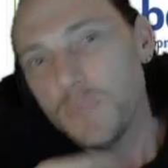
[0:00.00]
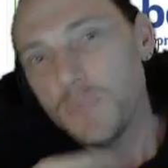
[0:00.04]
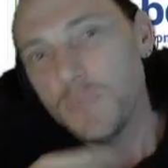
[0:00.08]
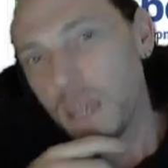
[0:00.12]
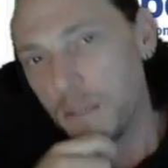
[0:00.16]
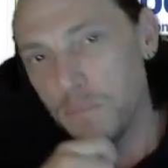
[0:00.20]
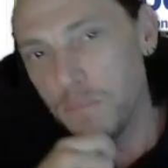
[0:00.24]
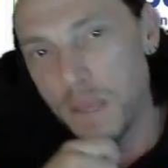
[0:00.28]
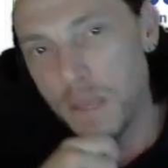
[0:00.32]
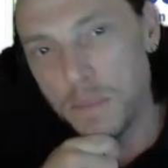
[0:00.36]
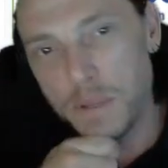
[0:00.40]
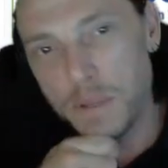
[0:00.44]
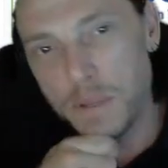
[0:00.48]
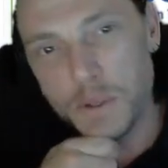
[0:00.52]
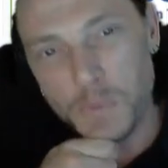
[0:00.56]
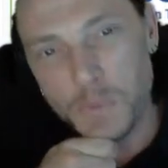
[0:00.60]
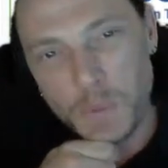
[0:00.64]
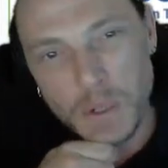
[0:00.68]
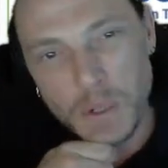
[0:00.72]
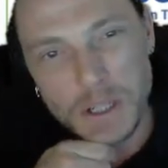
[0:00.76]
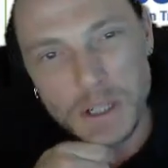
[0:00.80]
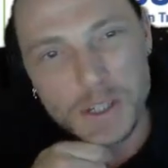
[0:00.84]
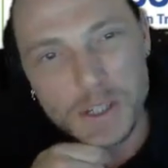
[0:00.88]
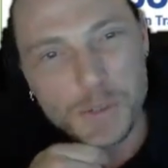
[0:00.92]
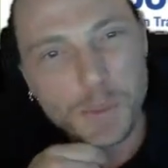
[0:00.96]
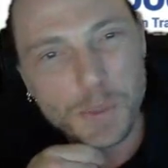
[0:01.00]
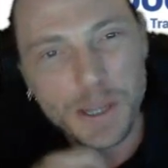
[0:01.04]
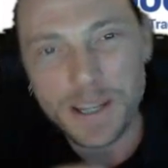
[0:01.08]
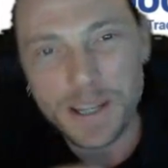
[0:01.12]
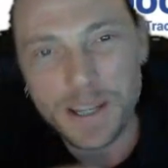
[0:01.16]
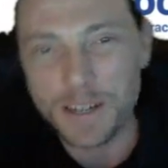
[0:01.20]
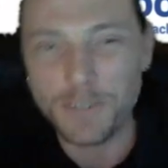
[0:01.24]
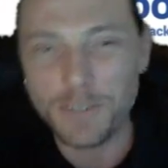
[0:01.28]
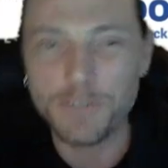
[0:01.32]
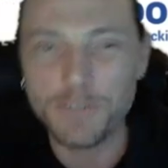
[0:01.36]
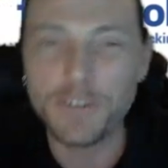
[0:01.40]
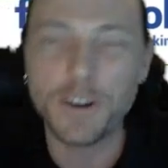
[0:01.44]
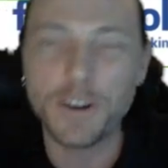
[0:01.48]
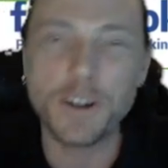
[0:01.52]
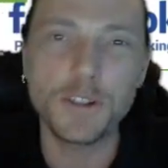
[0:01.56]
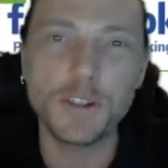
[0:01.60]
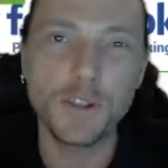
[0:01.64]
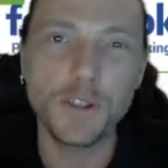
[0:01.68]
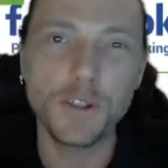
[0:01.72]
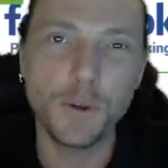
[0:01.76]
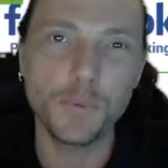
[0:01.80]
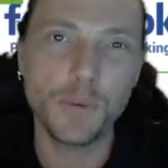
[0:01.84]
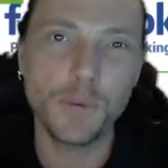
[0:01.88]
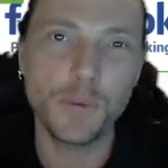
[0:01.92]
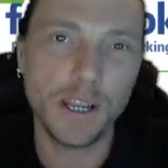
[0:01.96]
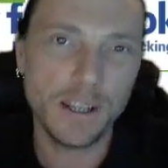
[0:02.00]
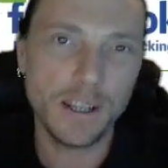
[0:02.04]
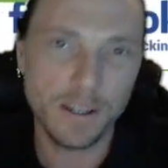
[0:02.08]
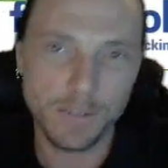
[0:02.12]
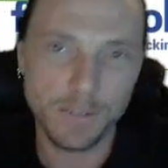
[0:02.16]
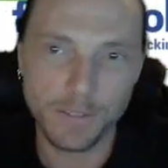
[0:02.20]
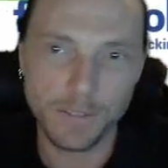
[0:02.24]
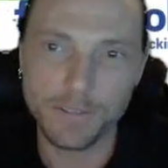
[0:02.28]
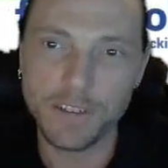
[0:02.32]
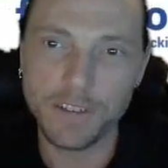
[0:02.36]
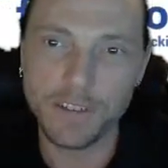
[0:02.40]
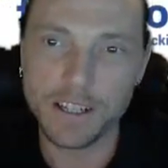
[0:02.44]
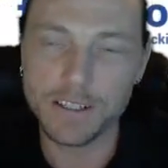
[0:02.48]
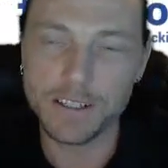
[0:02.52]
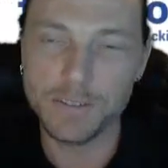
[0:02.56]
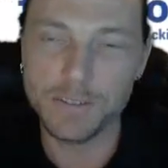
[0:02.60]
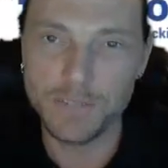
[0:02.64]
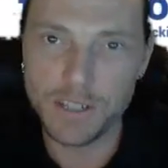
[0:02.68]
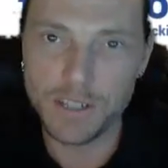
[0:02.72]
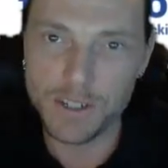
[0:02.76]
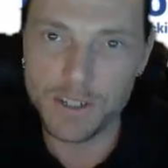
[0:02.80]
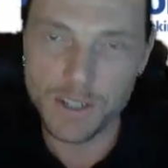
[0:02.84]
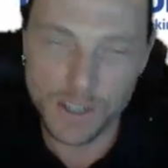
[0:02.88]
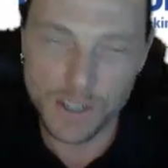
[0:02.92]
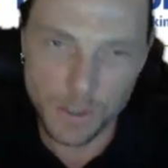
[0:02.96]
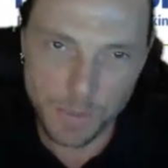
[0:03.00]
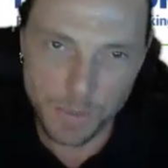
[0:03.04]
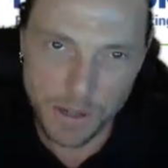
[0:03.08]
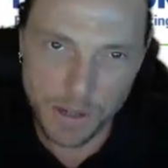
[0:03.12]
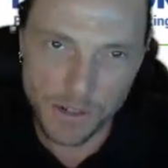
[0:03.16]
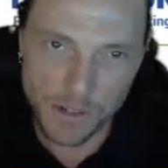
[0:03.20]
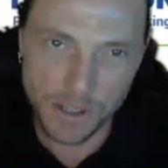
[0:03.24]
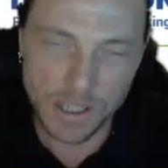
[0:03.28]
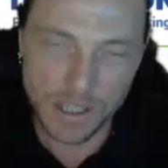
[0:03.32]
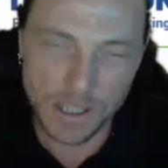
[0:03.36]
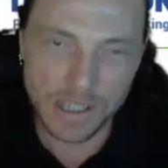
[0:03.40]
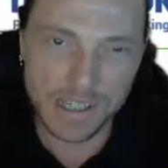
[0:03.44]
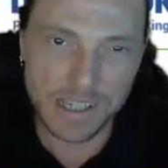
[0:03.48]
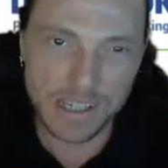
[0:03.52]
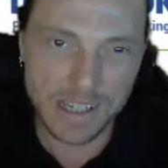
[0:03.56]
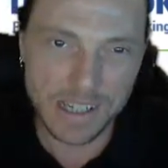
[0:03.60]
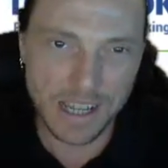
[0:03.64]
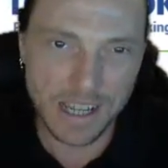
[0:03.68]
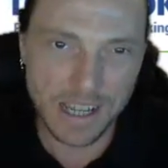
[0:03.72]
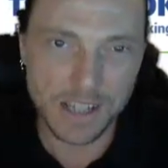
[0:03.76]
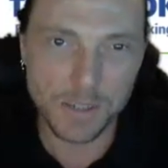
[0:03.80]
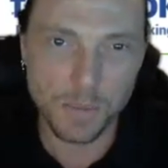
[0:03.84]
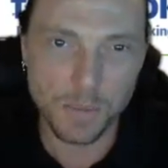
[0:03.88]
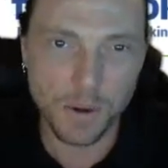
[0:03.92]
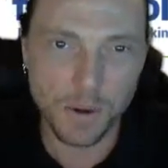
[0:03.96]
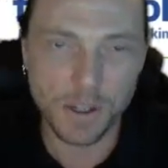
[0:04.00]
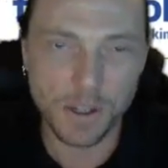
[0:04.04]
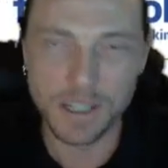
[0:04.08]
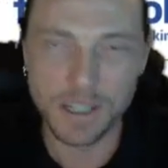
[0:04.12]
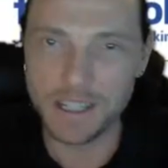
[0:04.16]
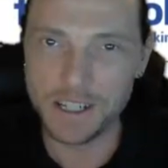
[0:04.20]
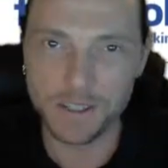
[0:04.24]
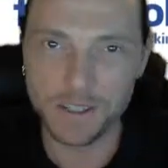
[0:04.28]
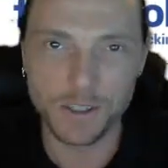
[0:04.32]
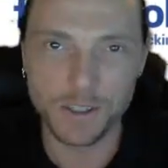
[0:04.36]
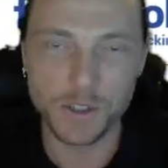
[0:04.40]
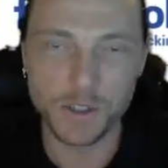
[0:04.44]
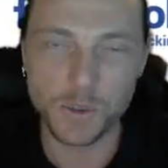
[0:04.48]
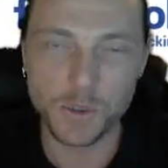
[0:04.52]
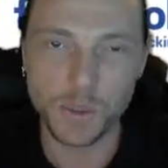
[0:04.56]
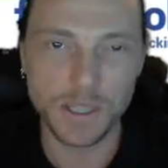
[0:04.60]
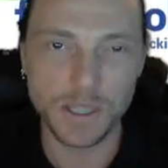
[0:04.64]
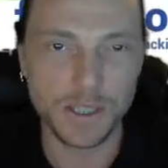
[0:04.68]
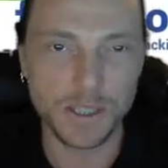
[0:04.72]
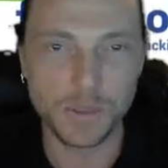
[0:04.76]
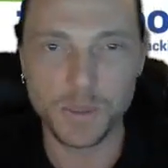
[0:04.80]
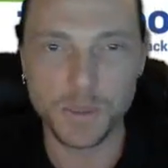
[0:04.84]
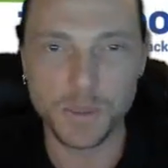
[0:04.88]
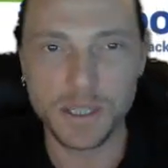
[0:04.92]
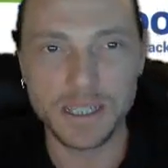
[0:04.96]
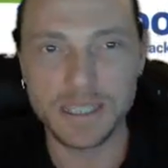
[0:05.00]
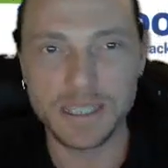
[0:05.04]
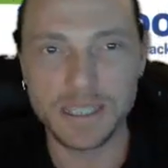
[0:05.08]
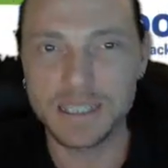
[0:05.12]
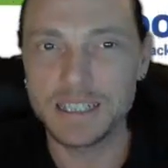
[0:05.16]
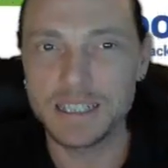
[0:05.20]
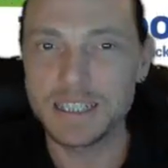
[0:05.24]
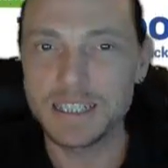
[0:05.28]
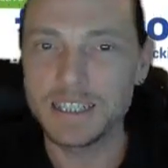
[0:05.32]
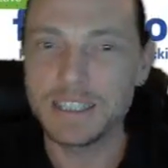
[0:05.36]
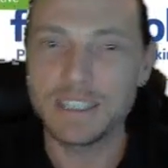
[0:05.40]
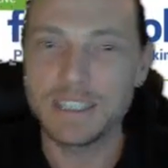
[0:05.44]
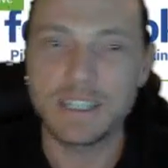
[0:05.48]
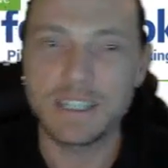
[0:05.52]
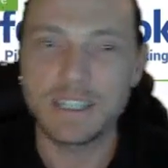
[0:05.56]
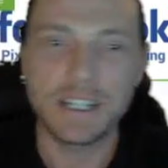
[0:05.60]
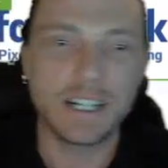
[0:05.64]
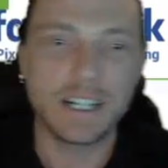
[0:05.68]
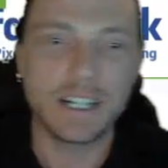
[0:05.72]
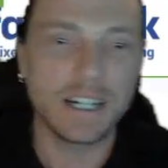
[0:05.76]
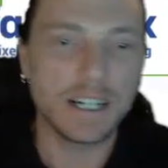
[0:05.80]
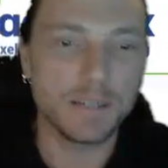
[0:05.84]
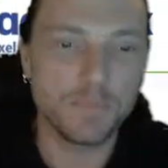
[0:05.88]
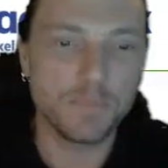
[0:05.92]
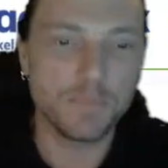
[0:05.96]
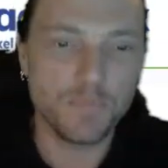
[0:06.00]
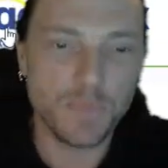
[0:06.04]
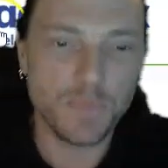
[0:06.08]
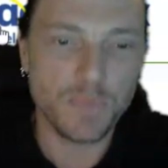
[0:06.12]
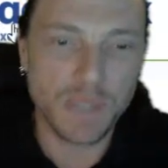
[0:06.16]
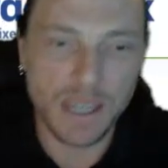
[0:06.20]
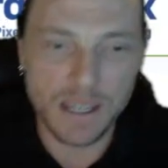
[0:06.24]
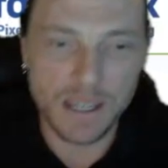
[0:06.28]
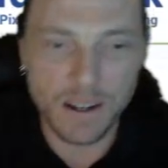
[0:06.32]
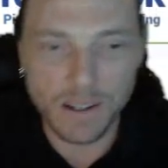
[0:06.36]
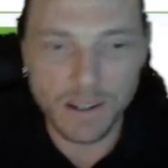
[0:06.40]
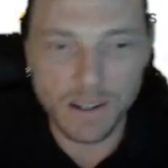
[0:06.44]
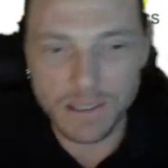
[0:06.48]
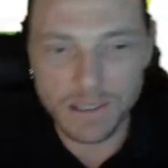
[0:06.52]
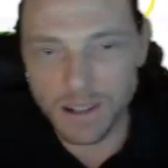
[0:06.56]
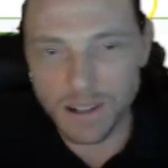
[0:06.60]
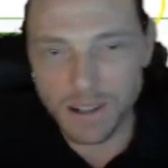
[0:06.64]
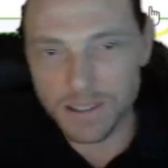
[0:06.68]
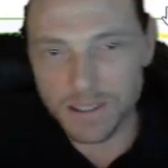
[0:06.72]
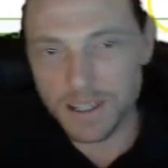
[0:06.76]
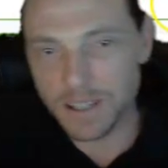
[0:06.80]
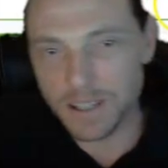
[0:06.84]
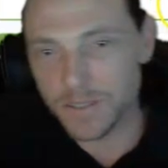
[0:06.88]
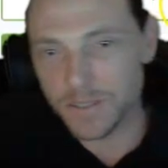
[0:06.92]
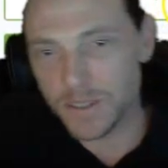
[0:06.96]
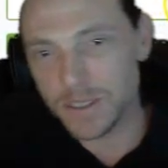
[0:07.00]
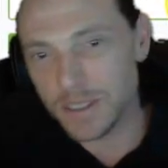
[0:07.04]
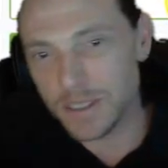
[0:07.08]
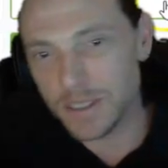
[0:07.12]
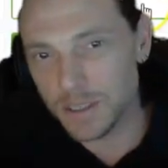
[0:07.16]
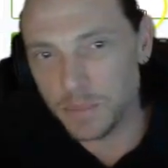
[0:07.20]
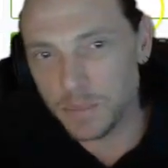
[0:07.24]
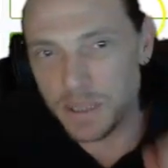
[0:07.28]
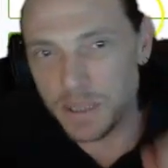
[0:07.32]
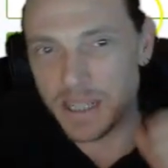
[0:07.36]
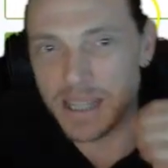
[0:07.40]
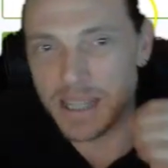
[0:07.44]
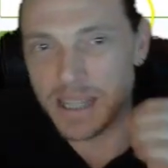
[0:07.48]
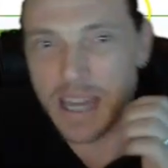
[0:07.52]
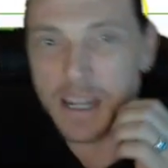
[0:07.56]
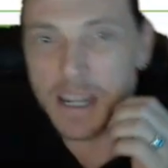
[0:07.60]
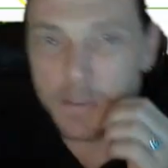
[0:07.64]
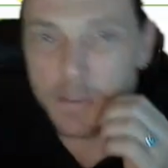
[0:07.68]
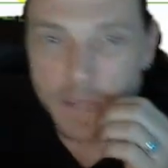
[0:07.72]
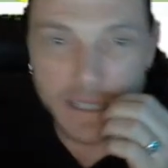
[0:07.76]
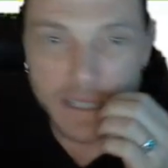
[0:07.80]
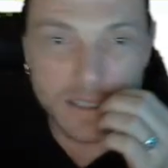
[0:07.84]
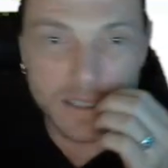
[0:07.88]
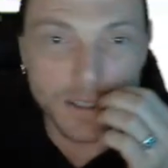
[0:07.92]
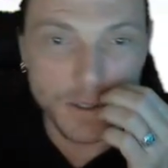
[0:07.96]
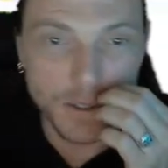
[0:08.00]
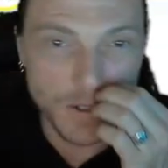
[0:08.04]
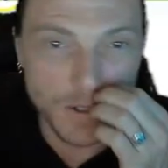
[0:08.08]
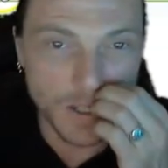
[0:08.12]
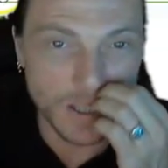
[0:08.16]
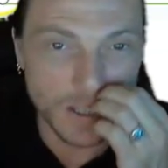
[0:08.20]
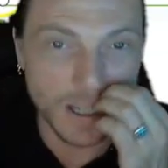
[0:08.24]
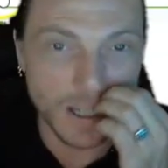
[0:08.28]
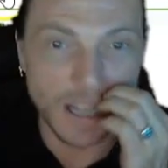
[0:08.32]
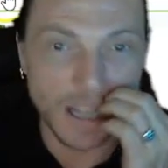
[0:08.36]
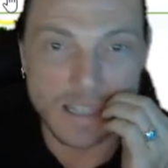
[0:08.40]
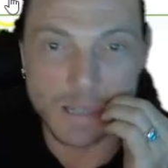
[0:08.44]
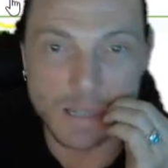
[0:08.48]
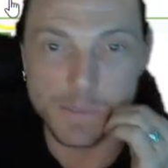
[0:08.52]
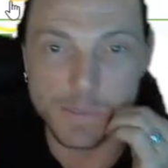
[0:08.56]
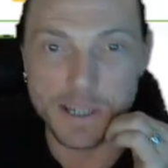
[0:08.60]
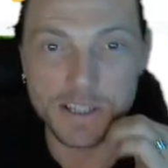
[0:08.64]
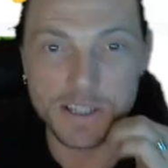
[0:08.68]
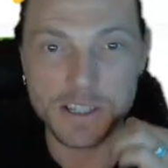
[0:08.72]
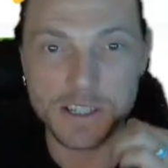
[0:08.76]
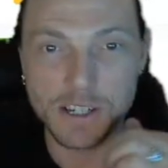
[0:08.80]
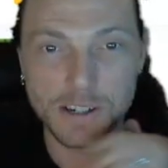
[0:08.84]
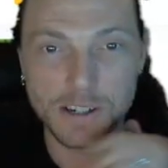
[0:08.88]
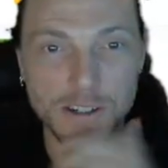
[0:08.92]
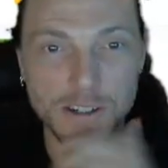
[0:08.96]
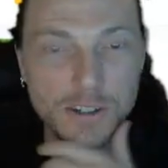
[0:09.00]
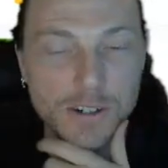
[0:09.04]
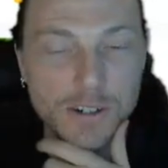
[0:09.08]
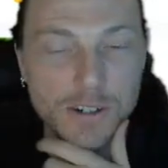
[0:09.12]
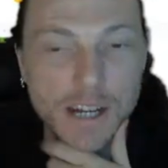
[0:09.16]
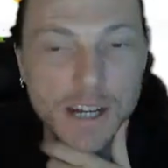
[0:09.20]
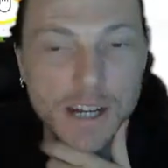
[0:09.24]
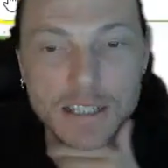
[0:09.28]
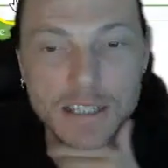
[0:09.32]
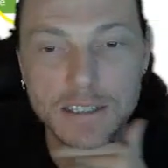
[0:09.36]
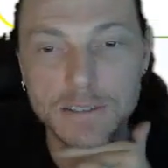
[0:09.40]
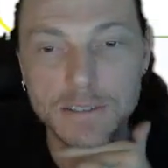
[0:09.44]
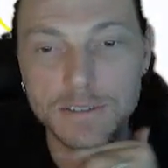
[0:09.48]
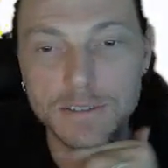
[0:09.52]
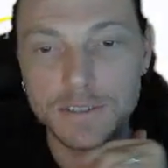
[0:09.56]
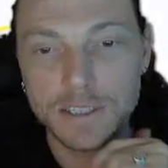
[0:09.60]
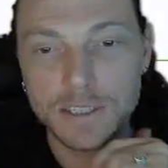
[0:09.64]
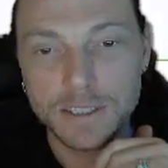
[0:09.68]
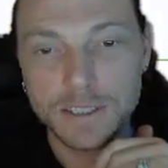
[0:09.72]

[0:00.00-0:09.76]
and maybe it works, but at a very low rate of effectiveness, especially in today's market here in 2020. And I'll cover a little bit of that in my closing thoughts about CR Interactive.